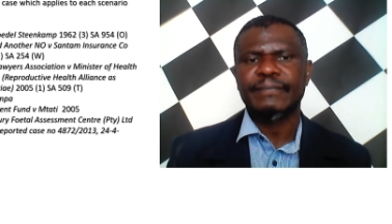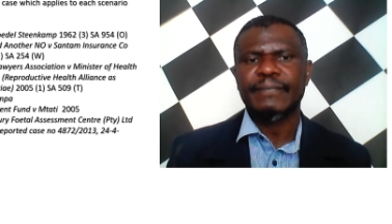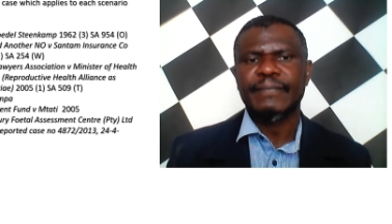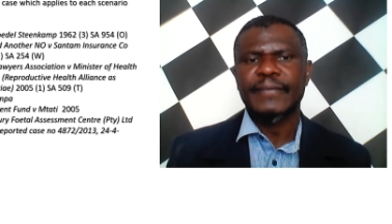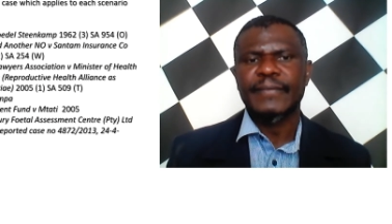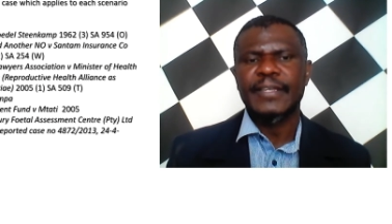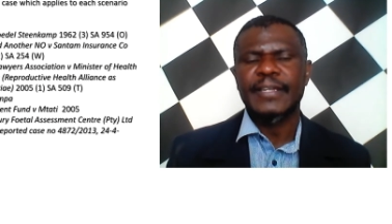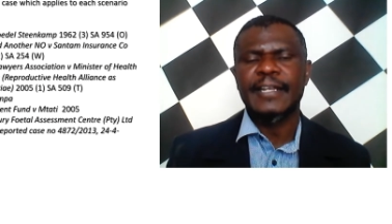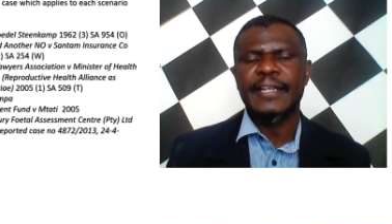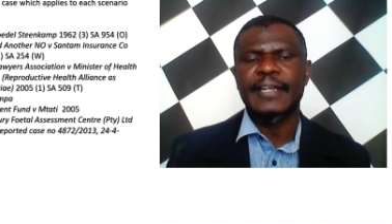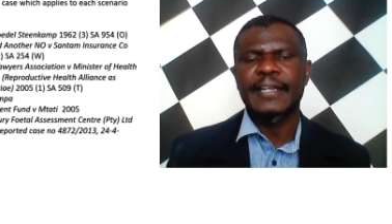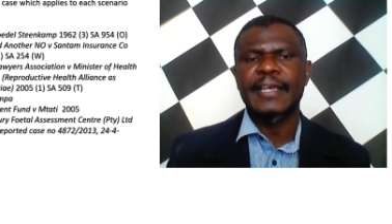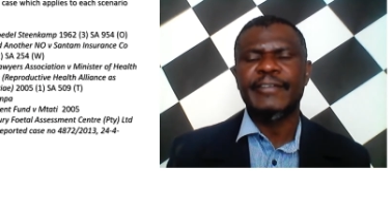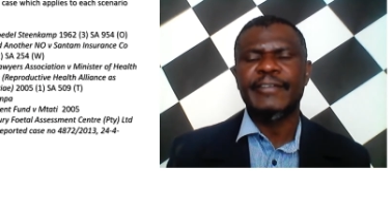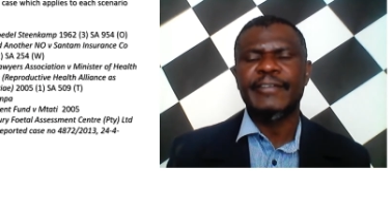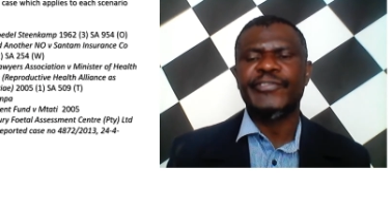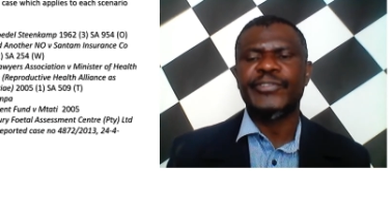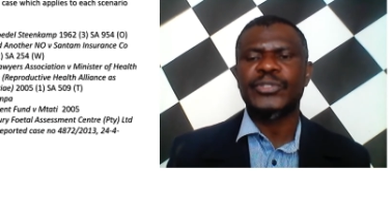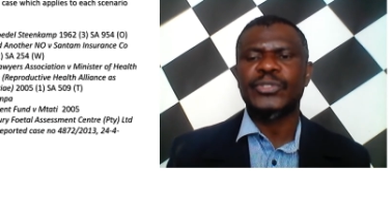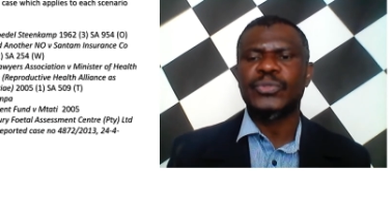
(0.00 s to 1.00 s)
an
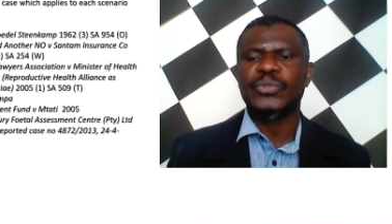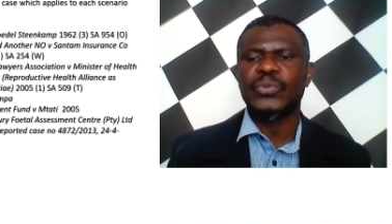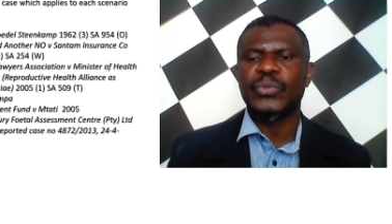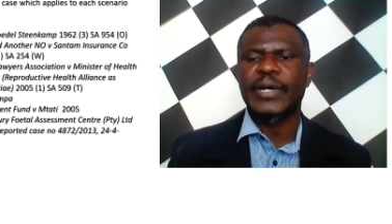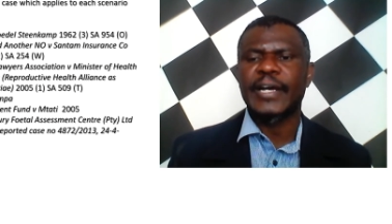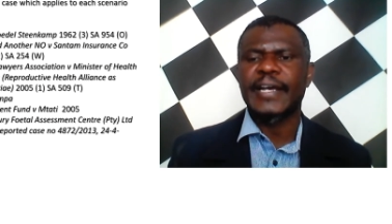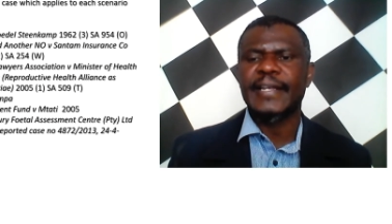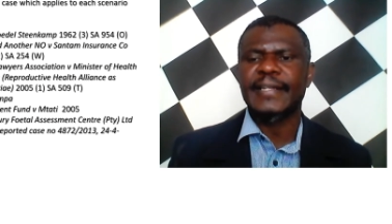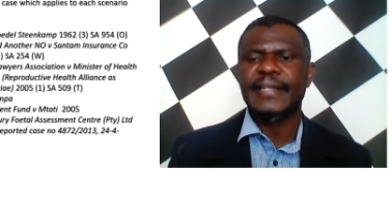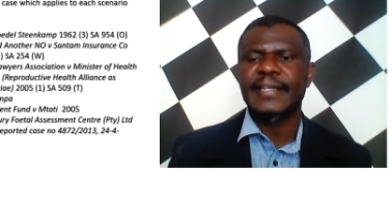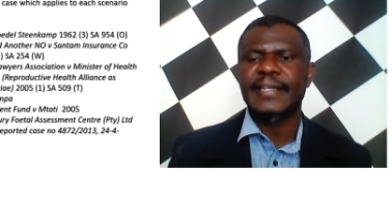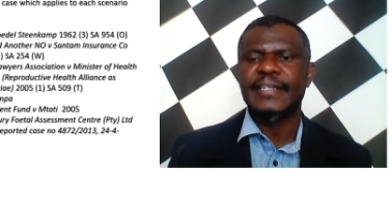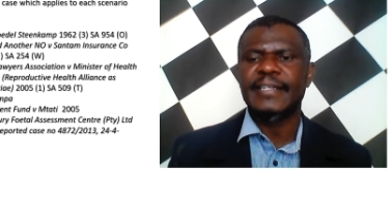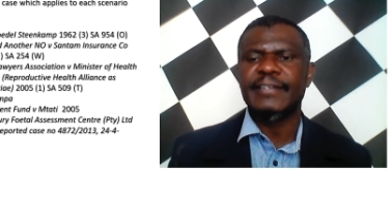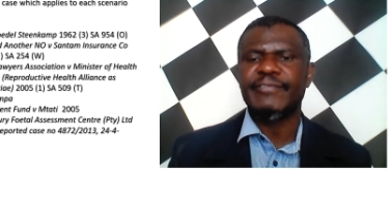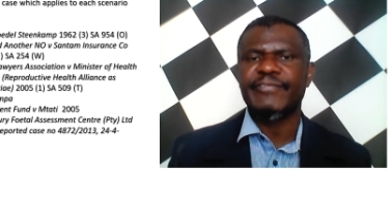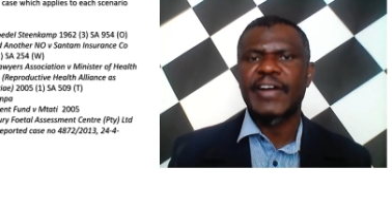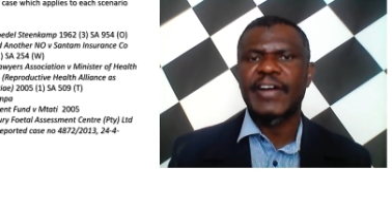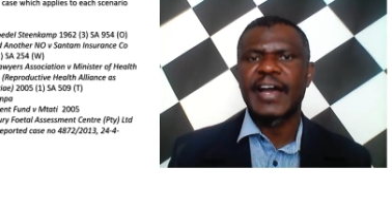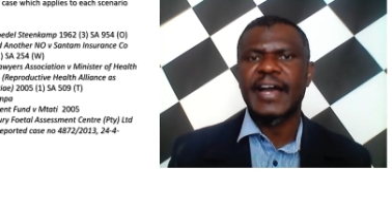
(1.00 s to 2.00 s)
effort to
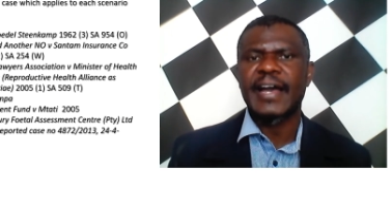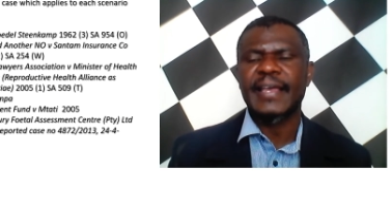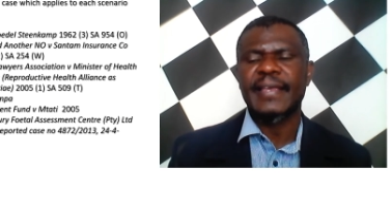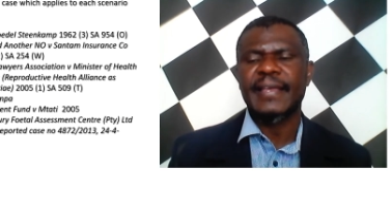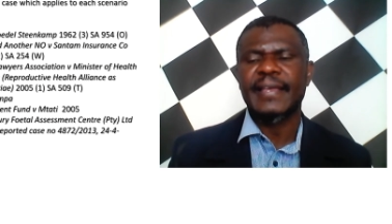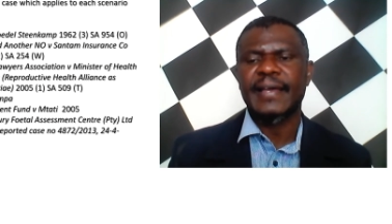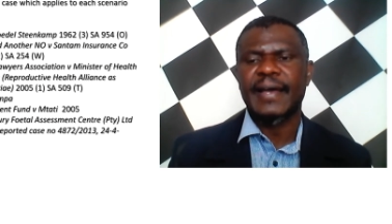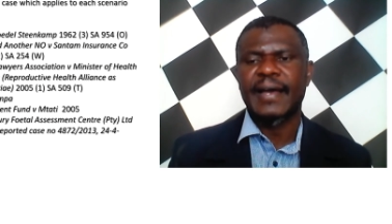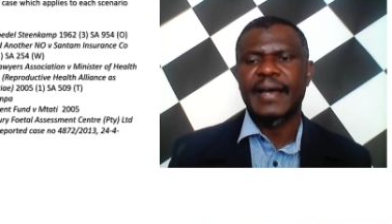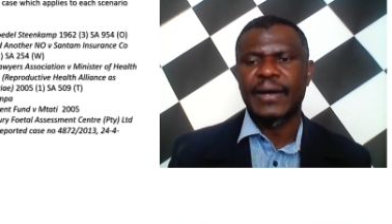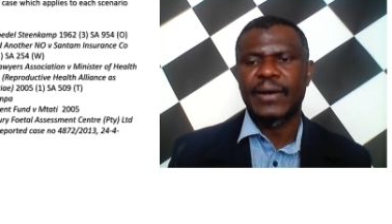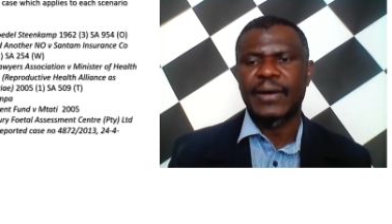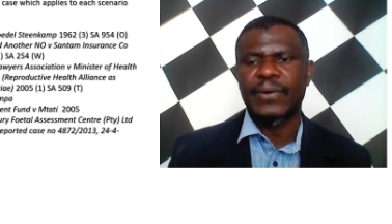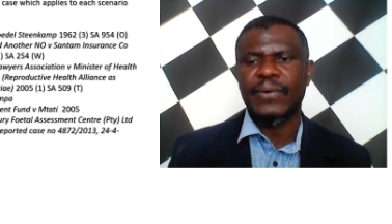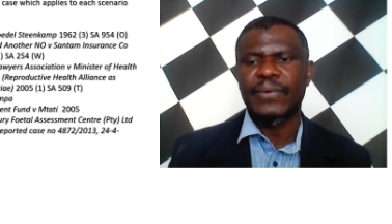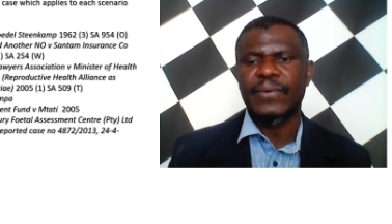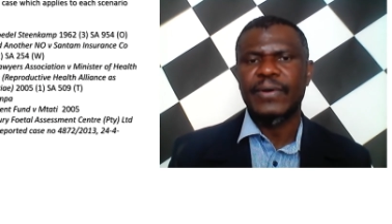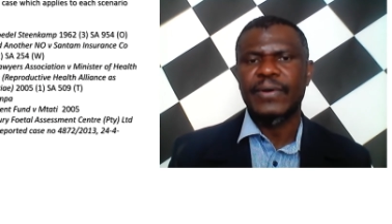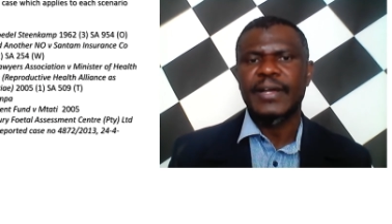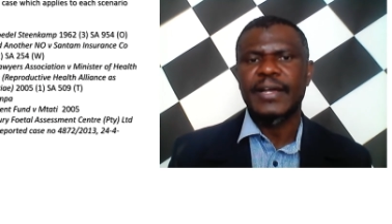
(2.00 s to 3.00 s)
identify
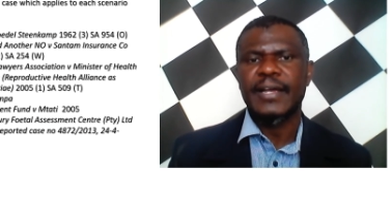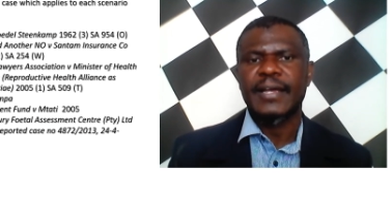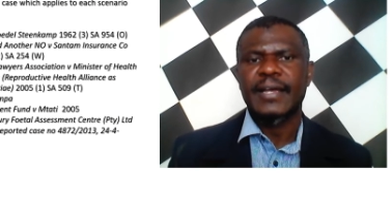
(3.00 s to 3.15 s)
how,